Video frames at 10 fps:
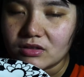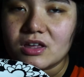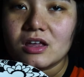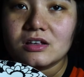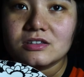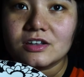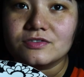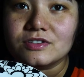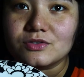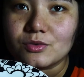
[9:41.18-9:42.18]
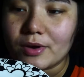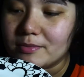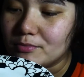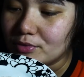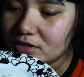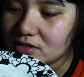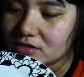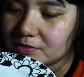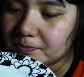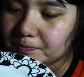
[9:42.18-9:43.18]
The cake itself is quite
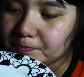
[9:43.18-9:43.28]
moist.